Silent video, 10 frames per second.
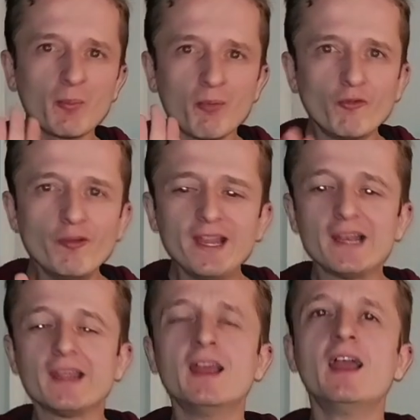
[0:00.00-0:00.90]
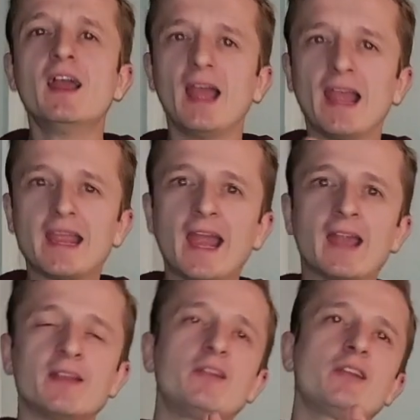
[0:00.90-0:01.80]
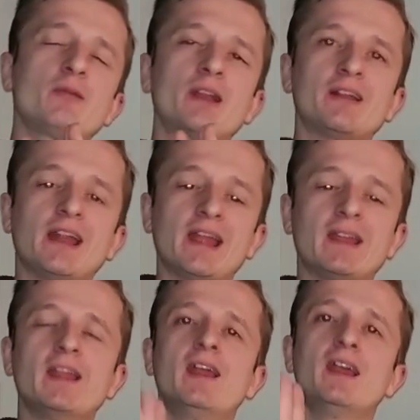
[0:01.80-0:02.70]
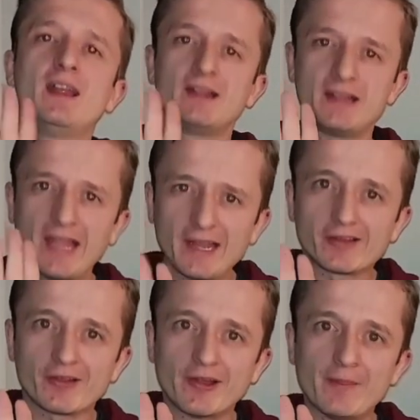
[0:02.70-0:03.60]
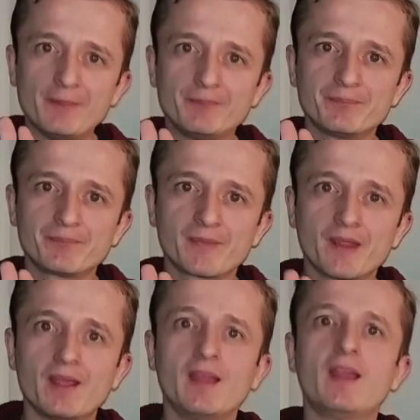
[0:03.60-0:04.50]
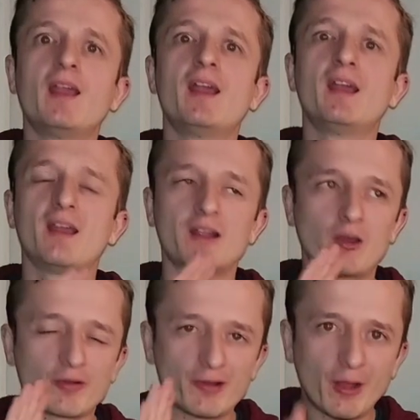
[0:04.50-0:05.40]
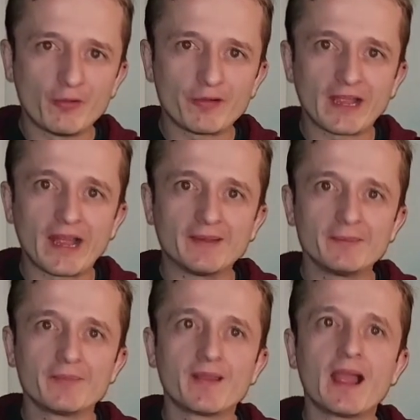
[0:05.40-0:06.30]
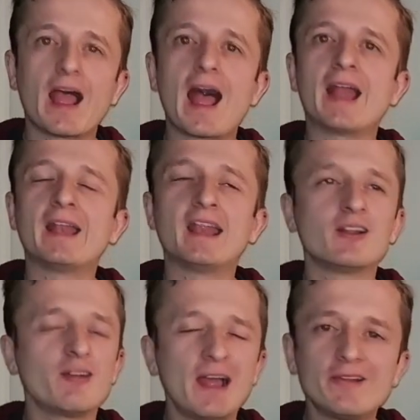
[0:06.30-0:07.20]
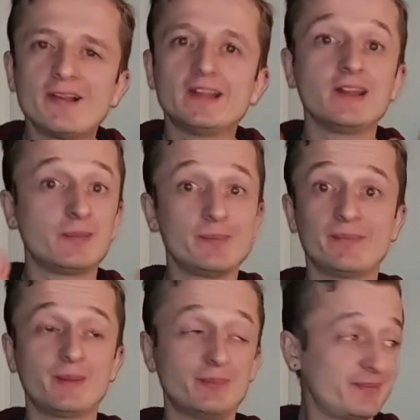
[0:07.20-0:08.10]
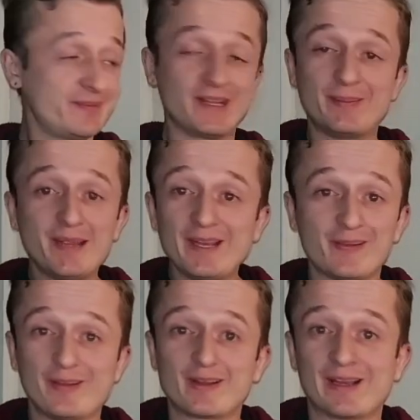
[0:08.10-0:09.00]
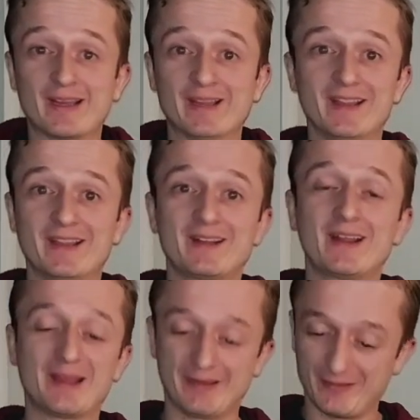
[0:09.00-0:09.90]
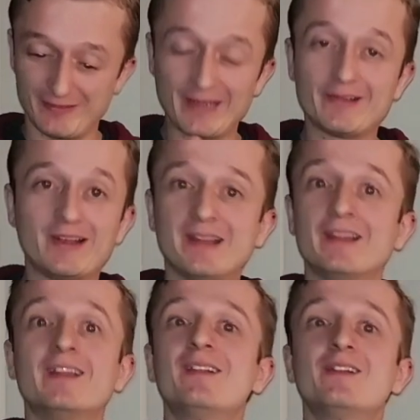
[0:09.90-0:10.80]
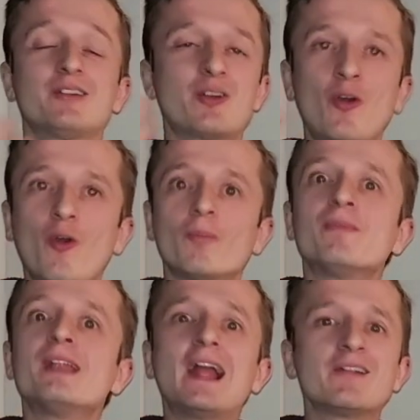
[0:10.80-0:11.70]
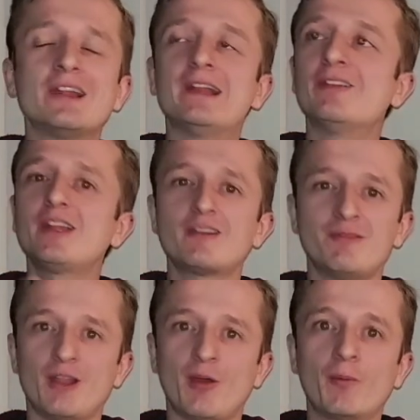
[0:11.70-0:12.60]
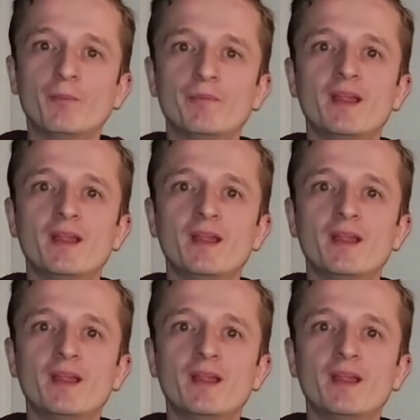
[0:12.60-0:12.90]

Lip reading: But really, again, just want to say to take your time, go as slow as you can, and then gradually the speed is just gonna literally just come naturally like a flow.